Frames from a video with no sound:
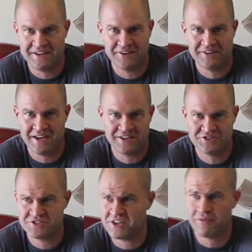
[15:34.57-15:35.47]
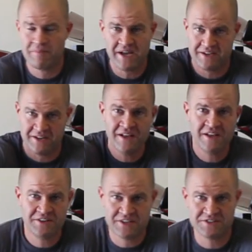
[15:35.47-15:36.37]
idea, okay? Get yourself a Bandit.
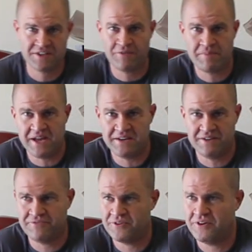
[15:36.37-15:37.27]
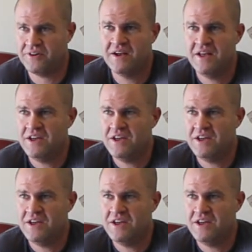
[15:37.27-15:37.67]
You can get yourself a Bandit for,